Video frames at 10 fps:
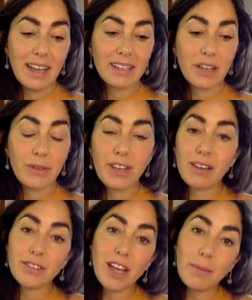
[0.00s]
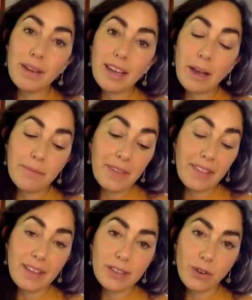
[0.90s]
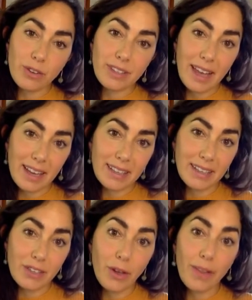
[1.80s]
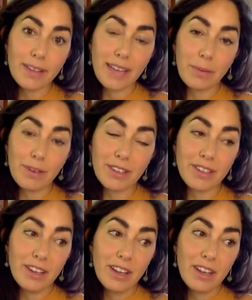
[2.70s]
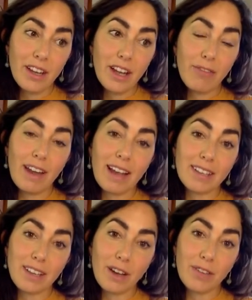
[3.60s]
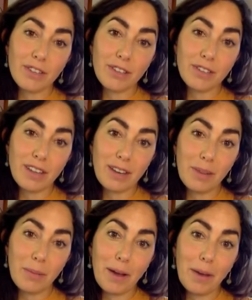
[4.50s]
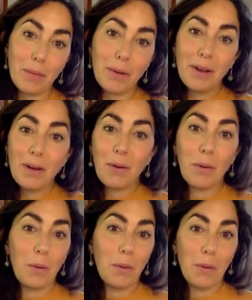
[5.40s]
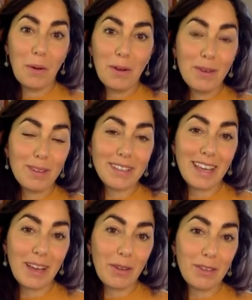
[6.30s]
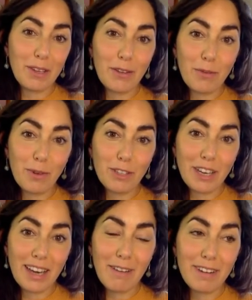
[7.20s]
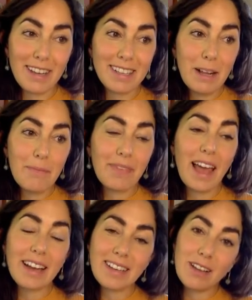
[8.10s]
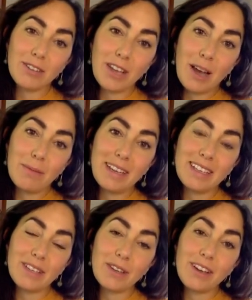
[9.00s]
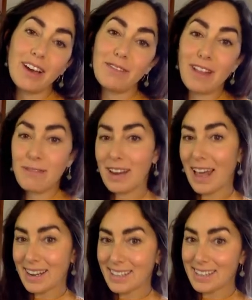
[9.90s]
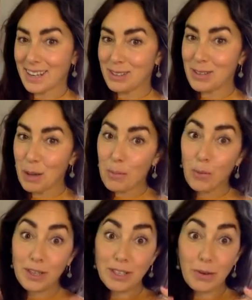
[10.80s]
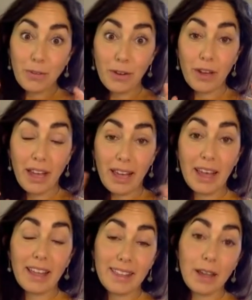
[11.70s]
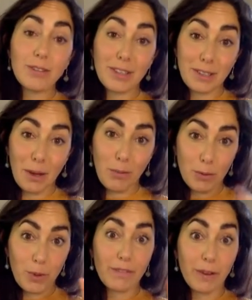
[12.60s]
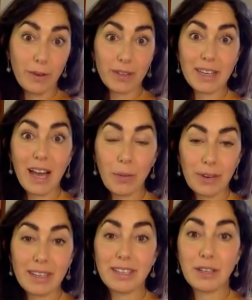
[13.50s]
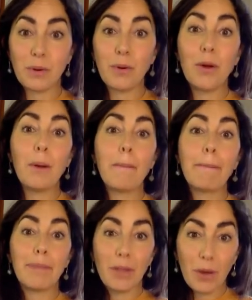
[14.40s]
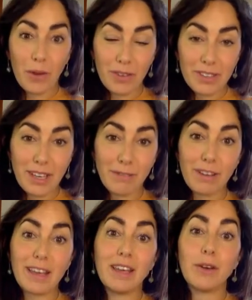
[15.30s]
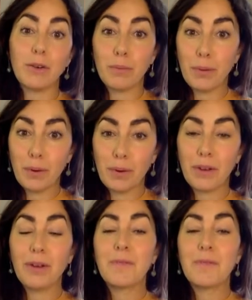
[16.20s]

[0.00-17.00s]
So downtime in this context is not the same as a relaxing afternoon down at the pub or sitting on the sofa watching Netflix. That downtime is kind of that relaxing downtime, but we're still, in those examples, we're focused outwardly still on the TV, on a book.